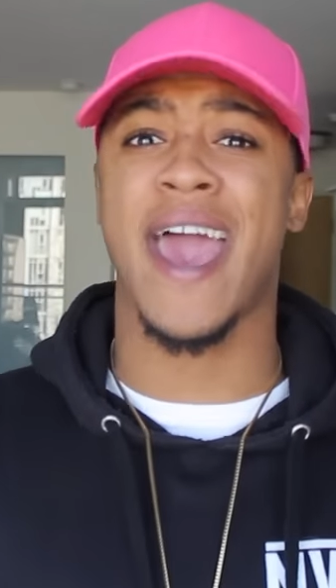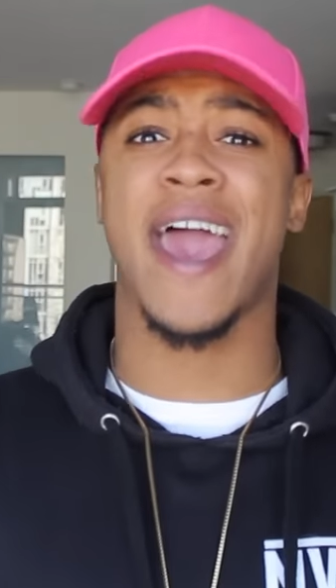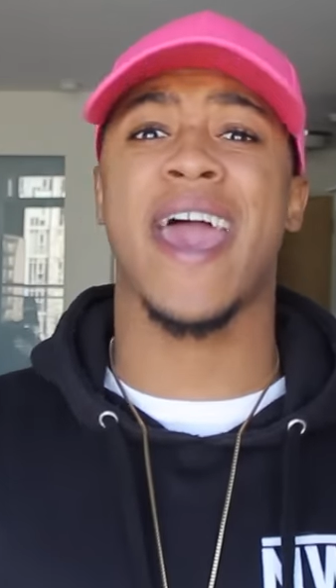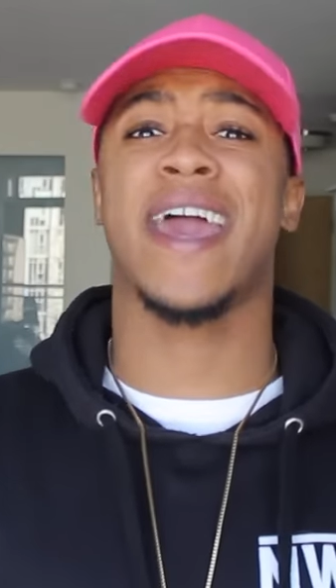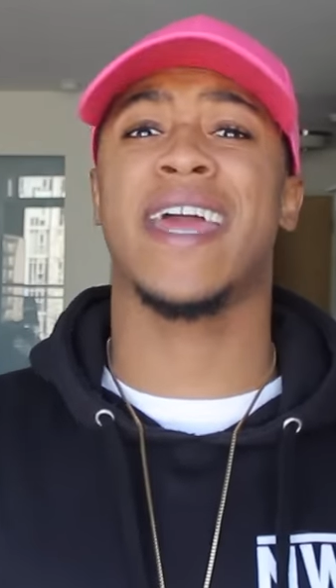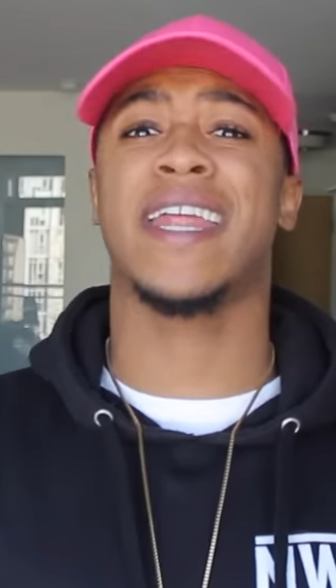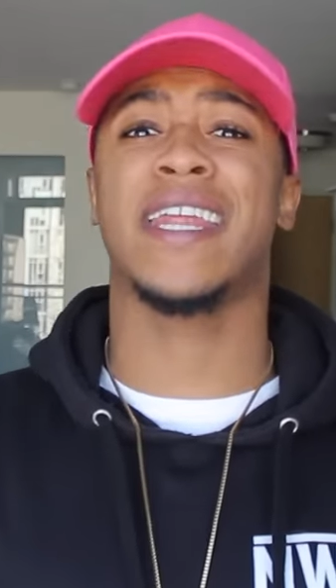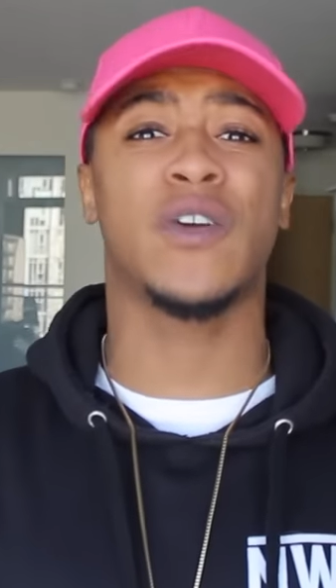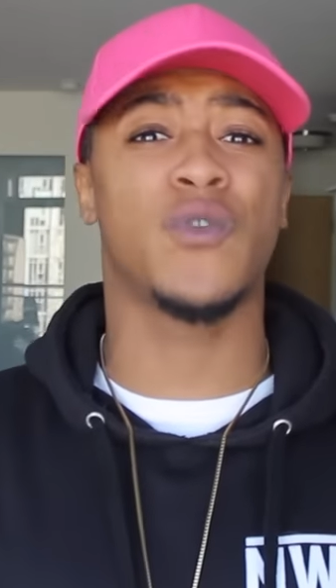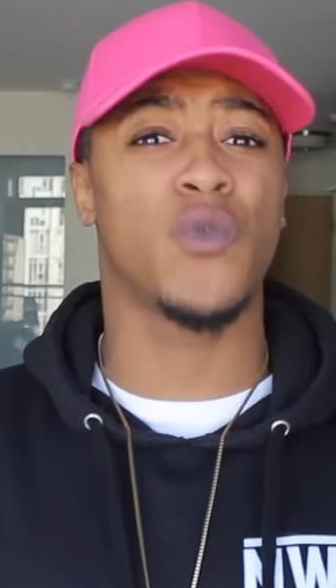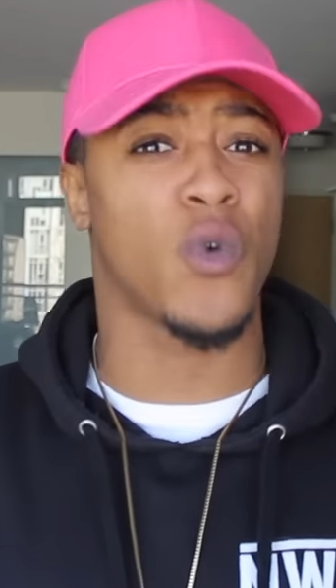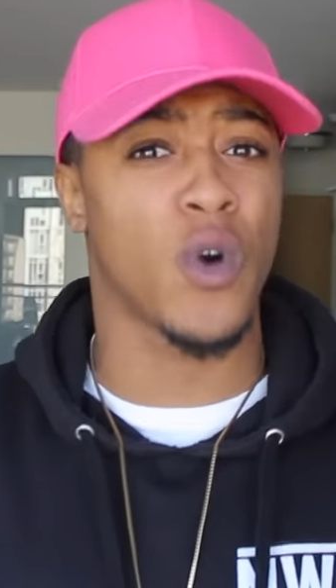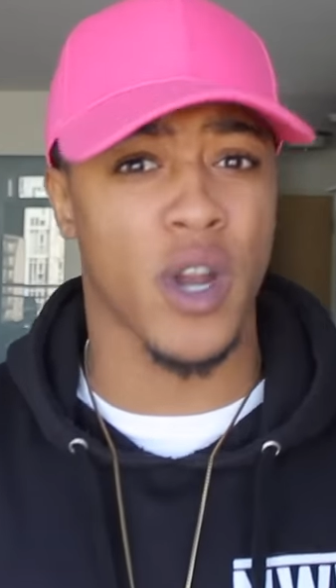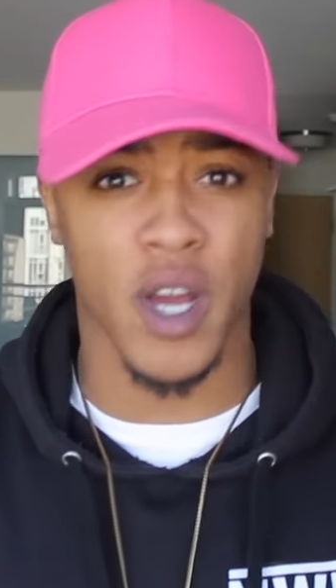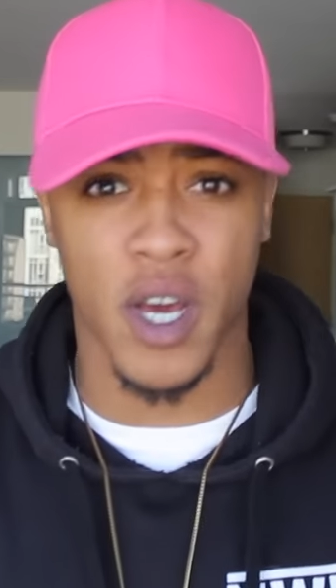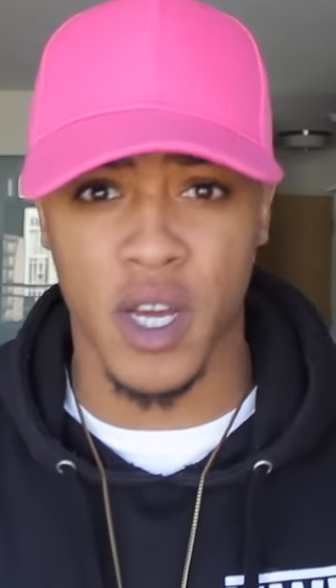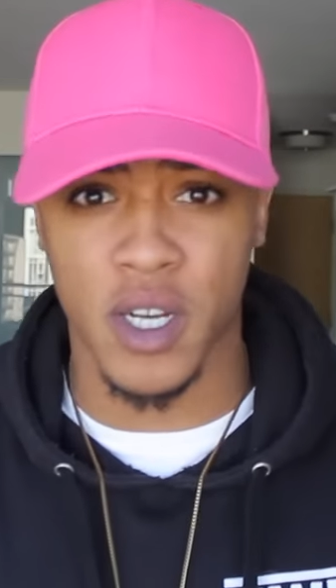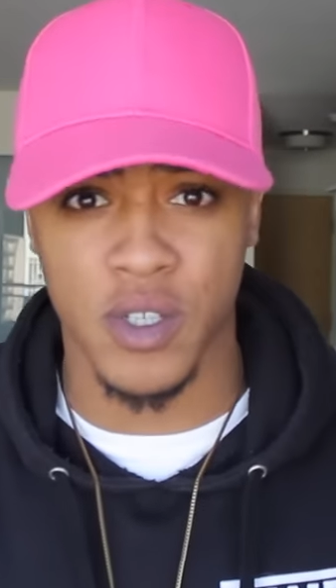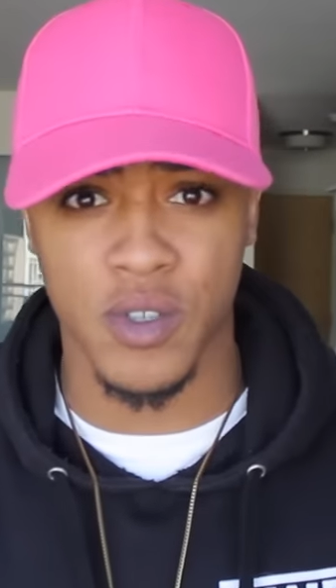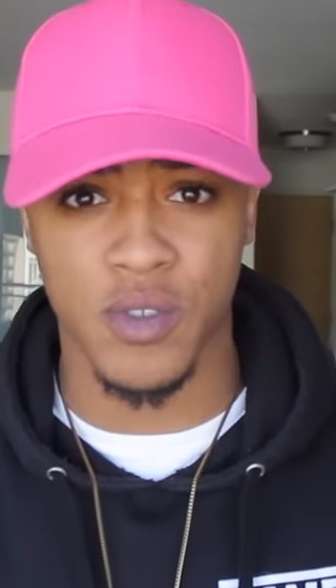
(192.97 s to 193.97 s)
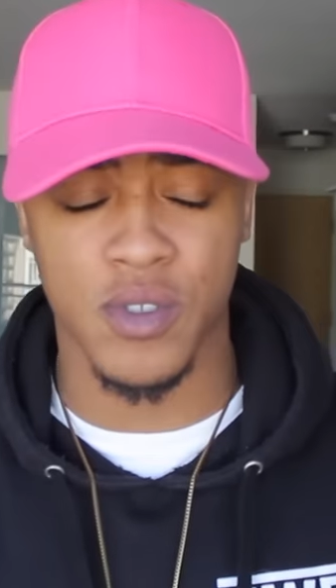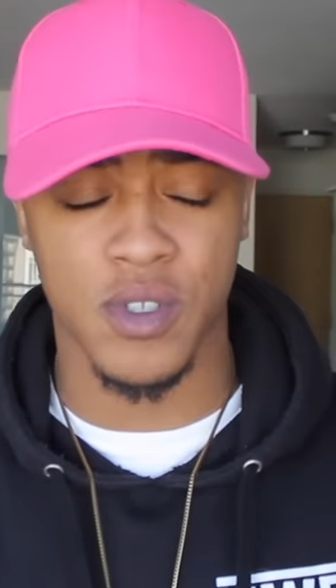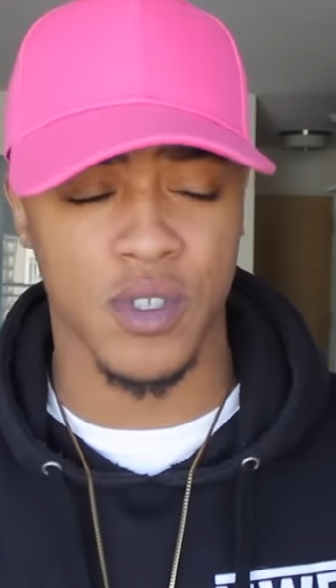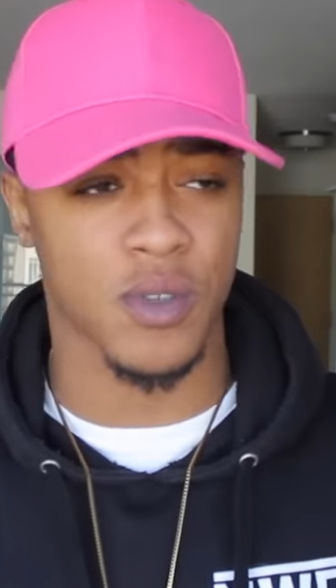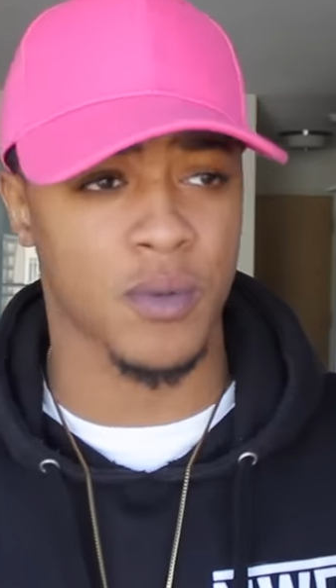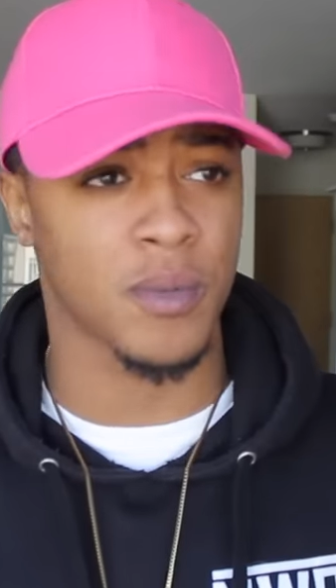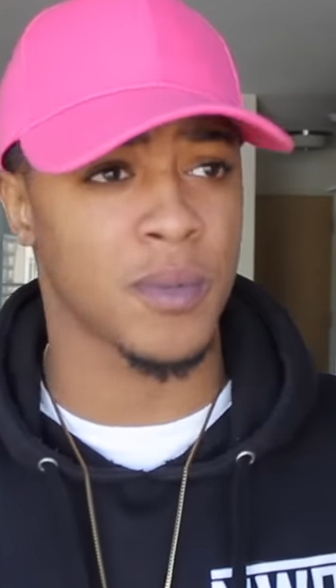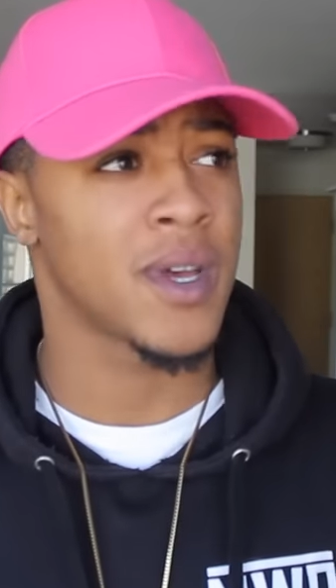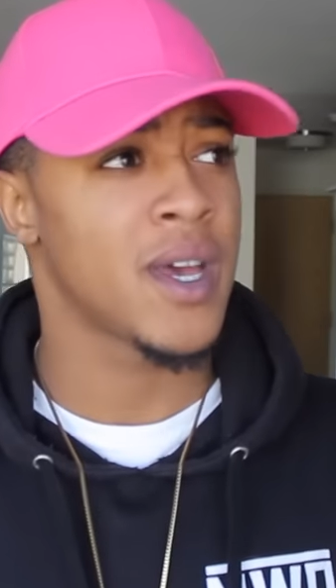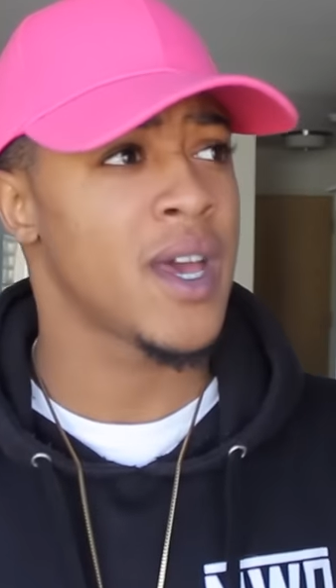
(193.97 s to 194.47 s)
anyone on
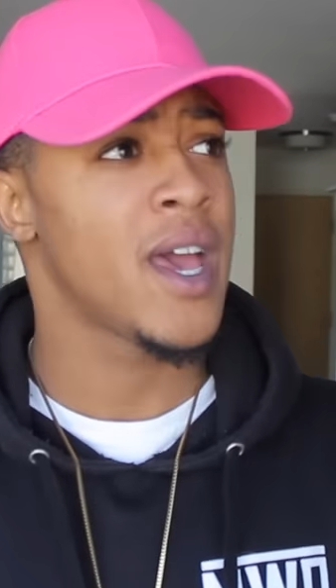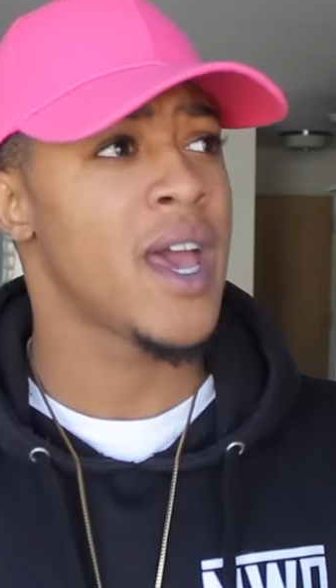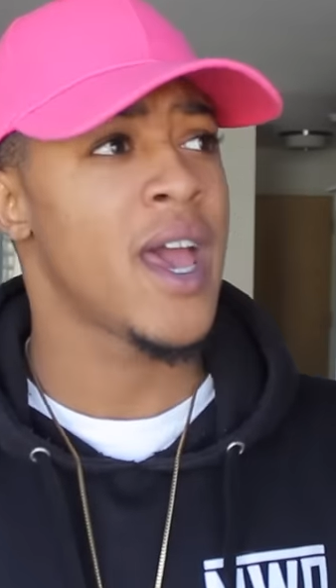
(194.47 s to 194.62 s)
YouTube,